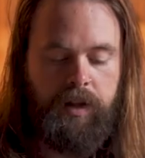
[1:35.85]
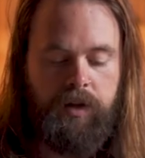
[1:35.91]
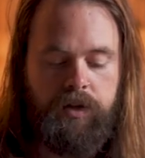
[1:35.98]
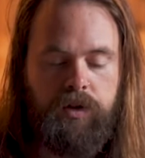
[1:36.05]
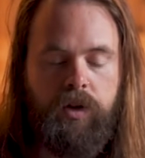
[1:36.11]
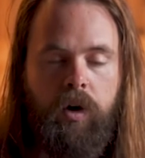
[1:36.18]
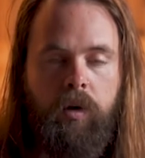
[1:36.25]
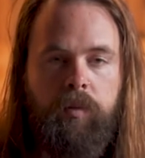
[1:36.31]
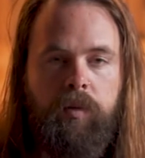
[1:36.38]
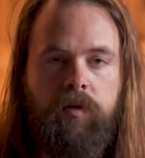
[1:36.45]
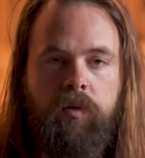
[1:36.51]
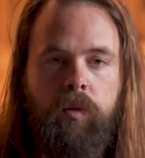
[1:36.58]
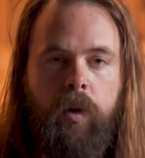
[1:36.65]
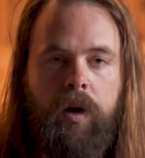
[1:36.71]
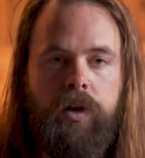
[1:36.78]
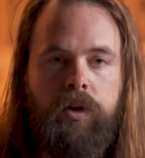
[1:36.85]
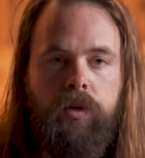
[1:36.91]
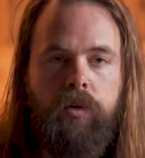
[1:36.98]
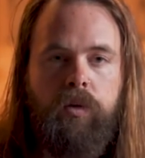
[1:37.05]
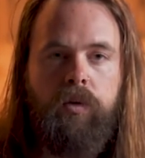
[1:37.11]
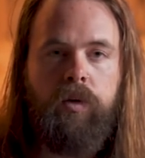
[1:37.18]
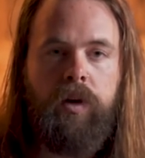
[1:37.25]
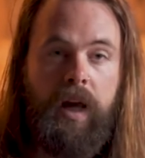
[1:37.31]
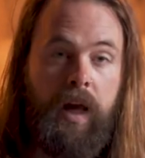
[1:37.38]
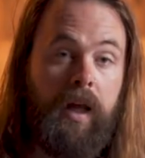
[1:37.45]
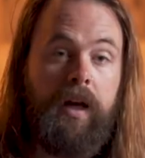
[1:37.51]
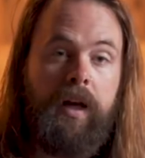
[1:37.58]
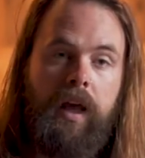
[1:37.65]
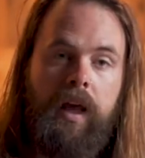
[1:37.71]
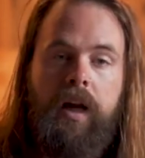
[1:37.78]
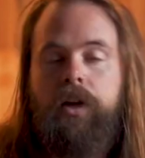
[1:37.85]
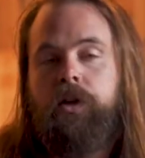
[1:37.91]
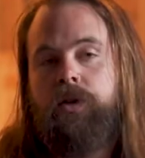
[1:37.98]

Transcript: the scope of what you can and cannot